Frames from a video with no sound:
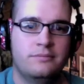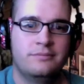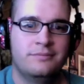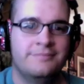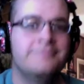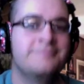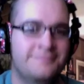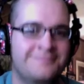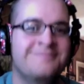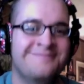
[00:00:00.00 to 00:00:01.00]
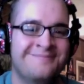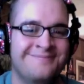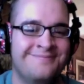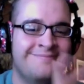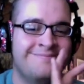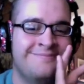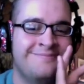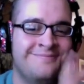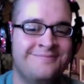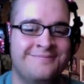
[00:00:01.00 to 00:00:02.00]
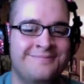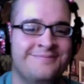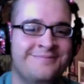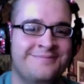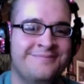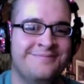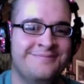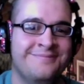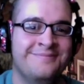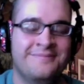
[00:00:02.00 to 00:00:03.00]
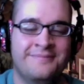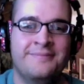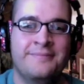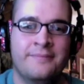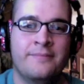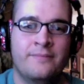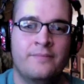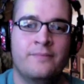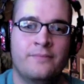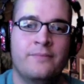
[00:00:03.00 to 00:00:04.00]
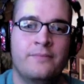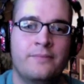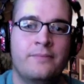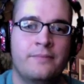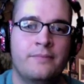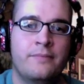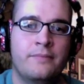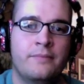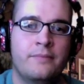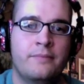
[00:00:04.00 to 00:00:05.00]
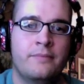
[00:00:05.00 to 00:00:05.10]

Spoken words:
(not speaking)